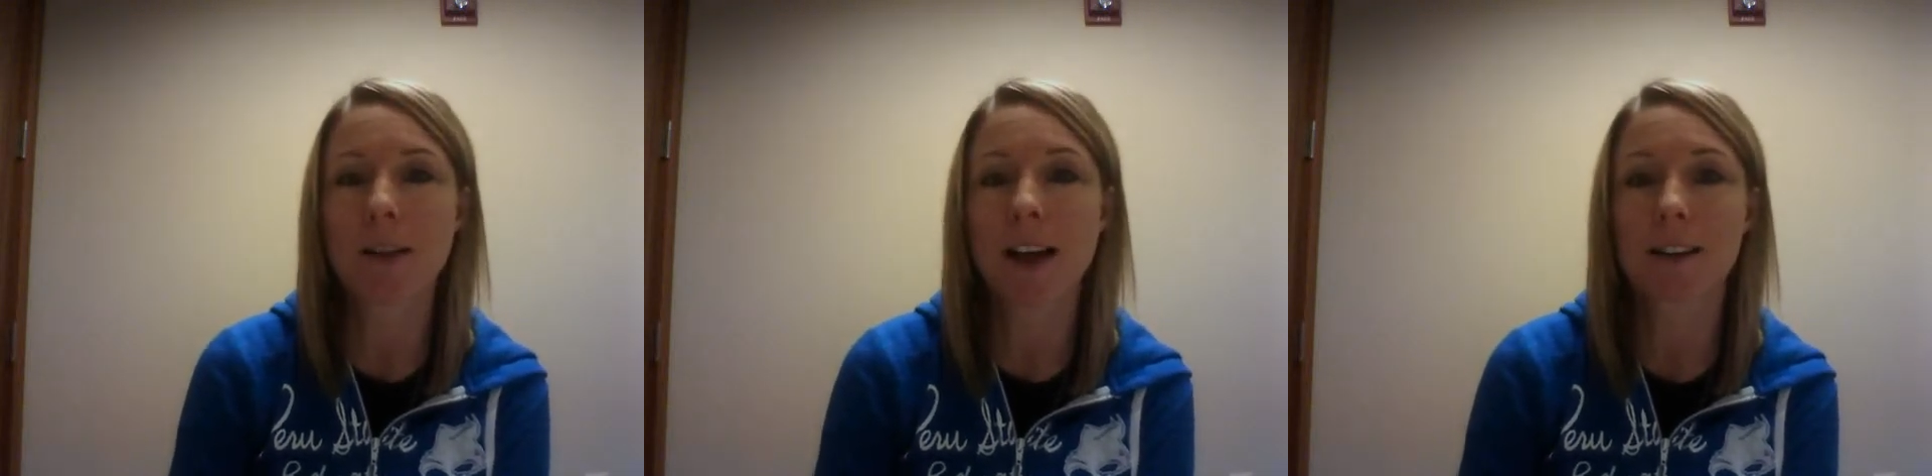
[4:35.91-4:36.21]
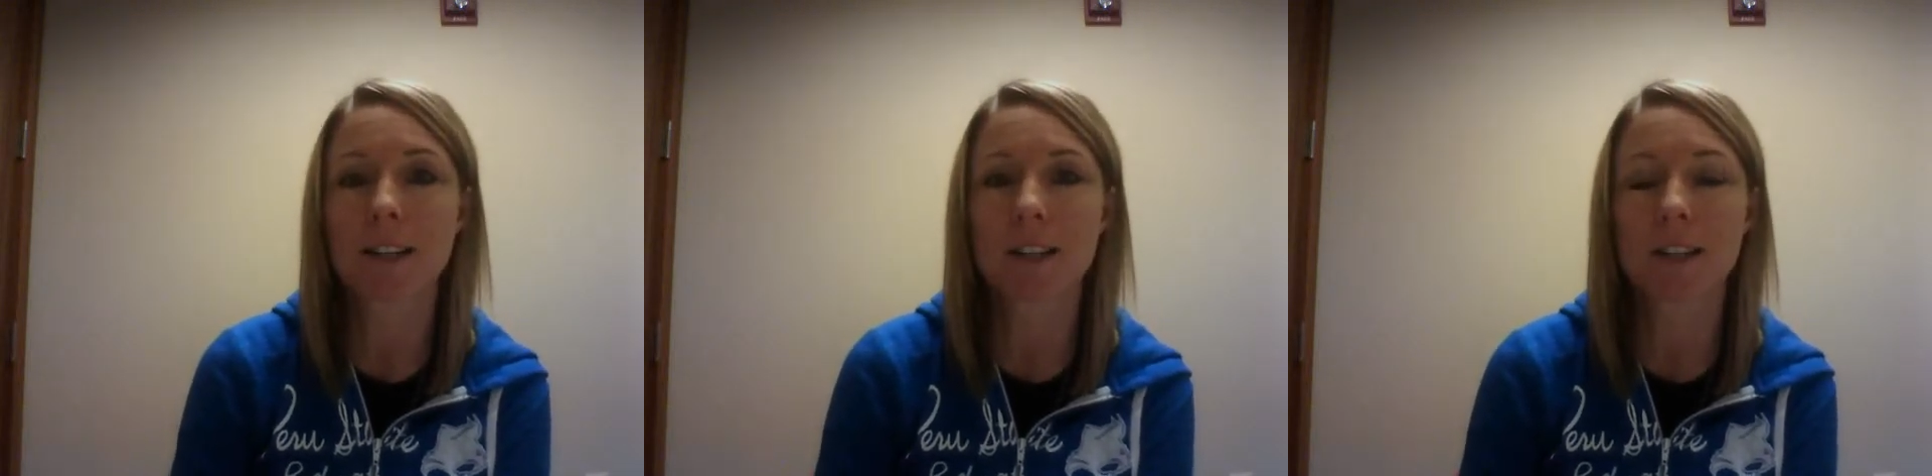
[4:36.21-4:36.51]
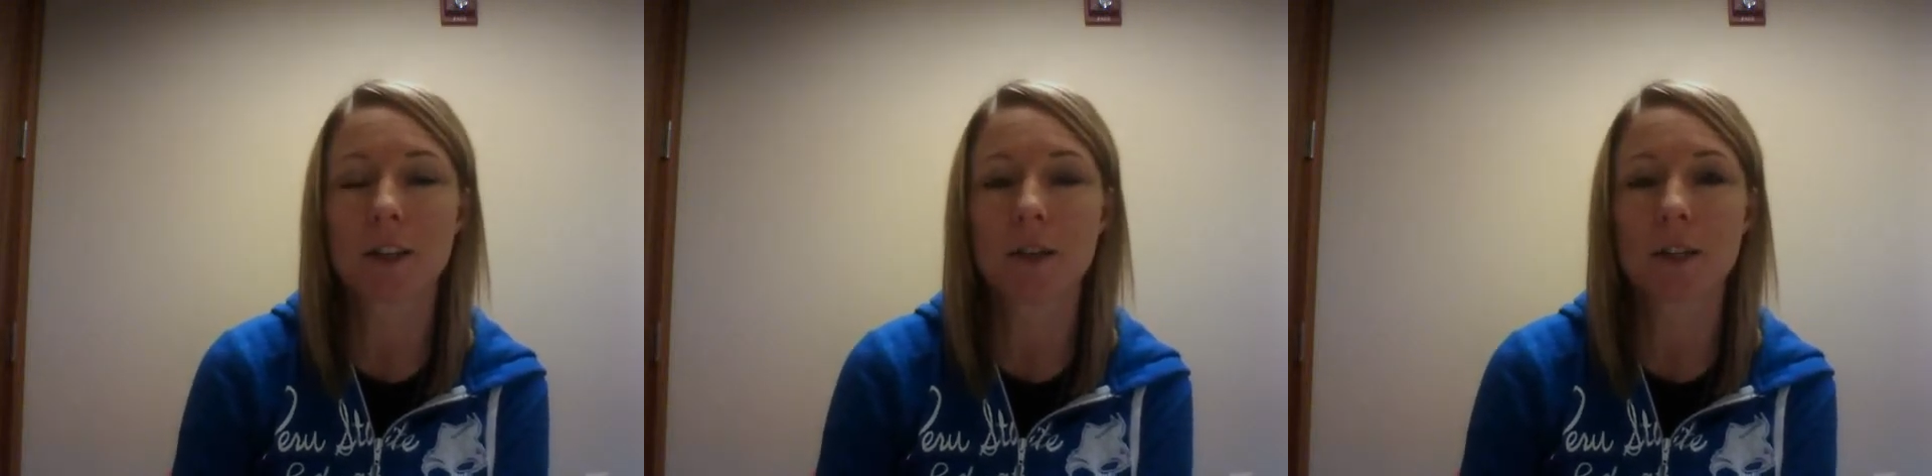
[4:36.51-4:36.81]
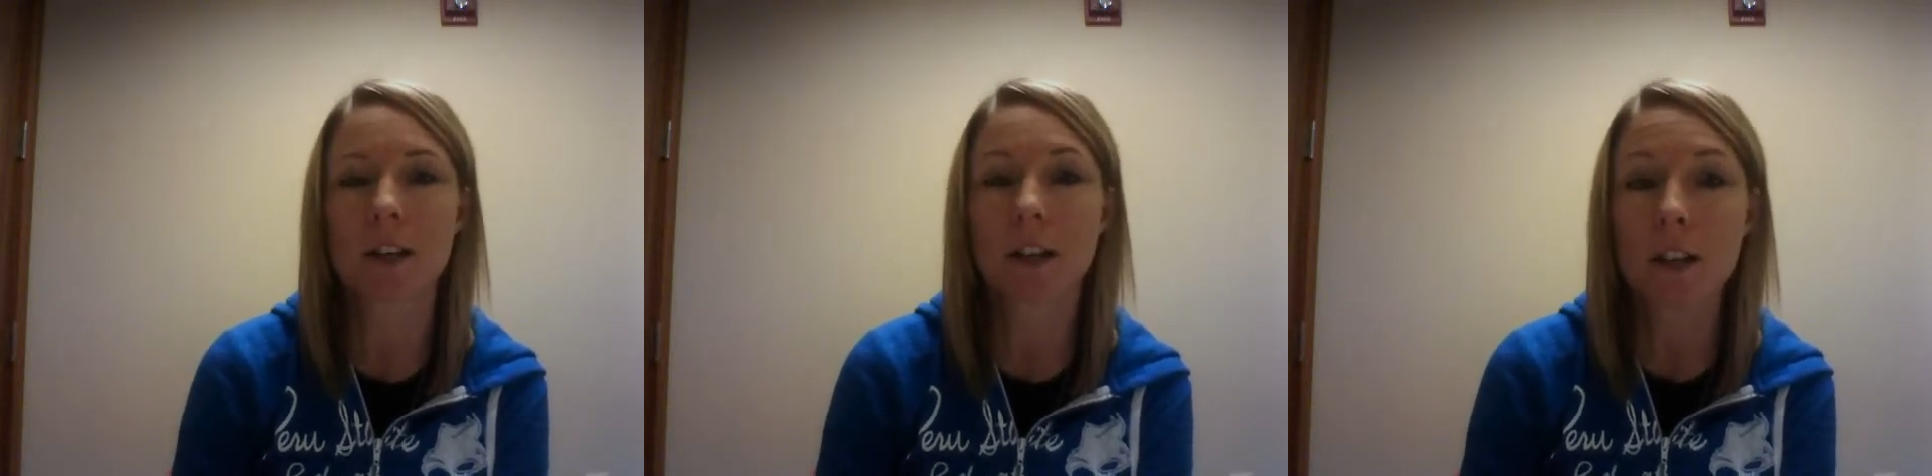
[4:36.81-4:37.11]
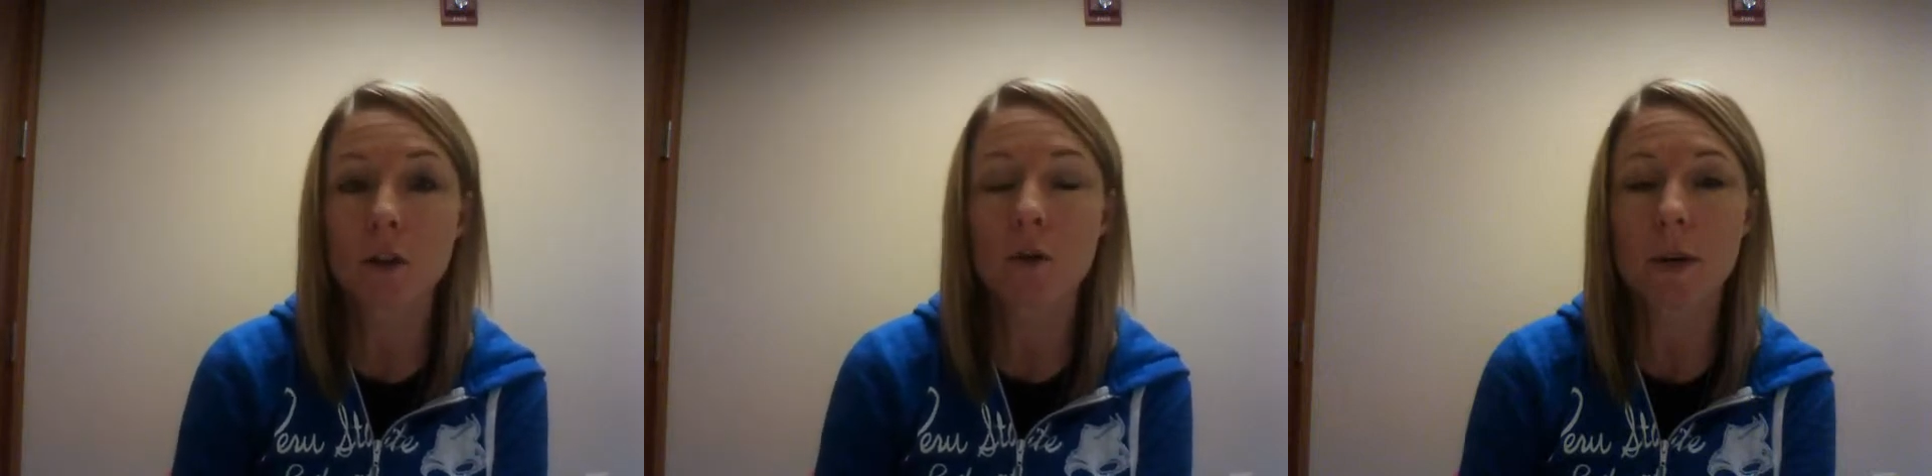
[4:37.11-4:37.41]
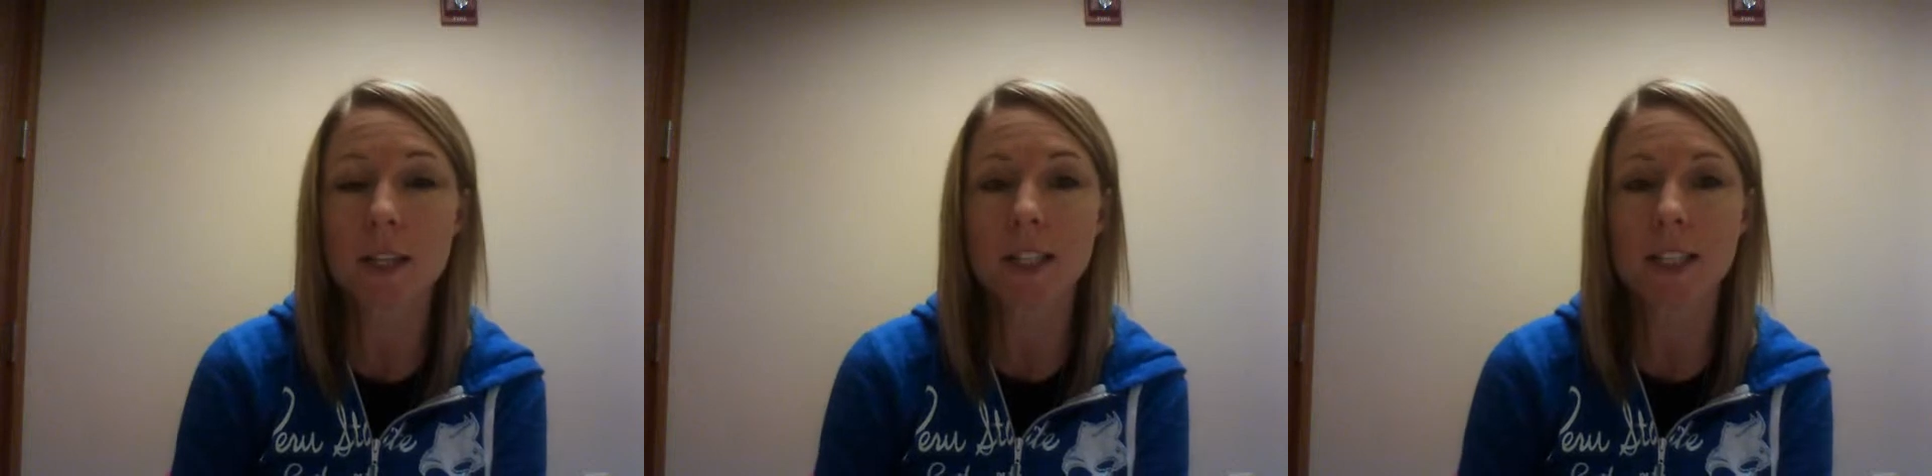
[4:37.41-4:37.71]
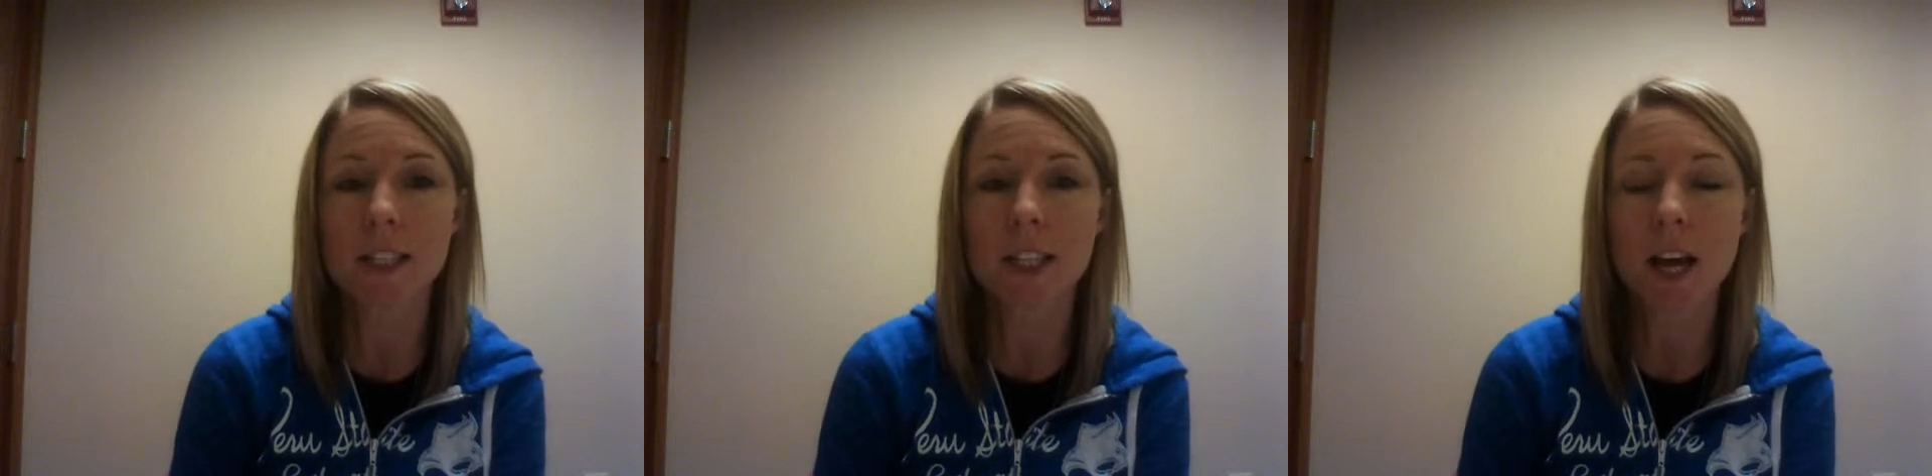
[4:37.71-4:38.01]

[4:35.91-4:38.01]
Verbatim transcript: access to using Clicker quizzes,